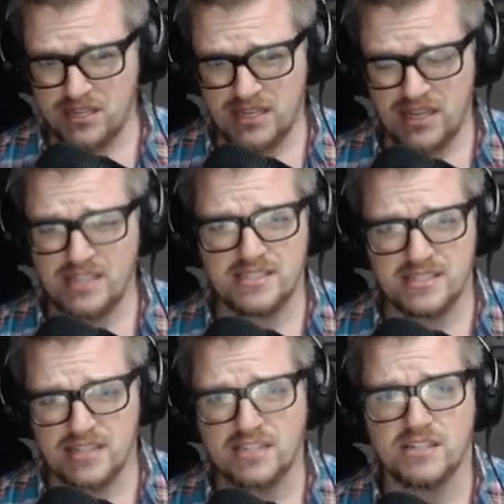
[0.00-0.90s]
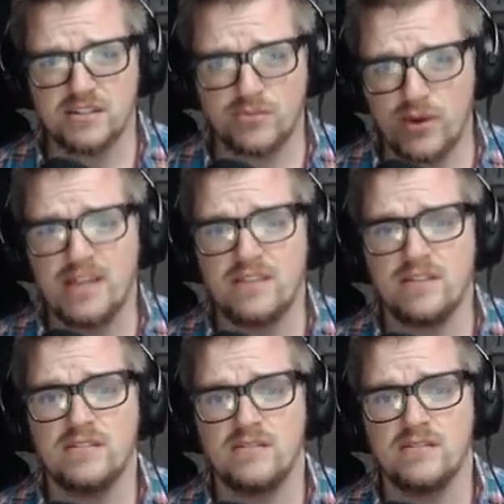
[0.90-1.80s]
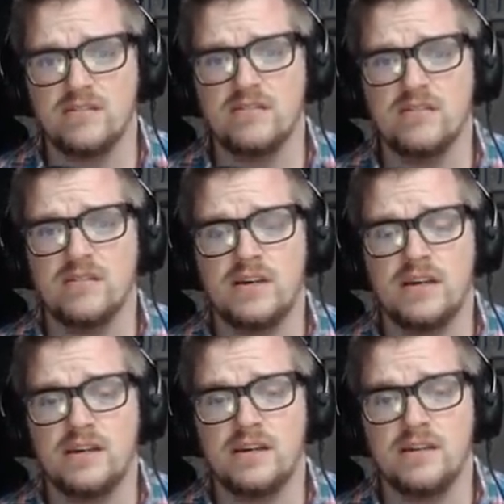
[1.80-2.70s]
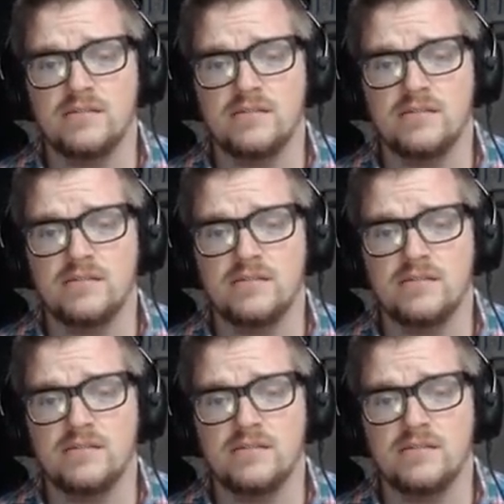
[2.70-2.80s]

it's such a great uh,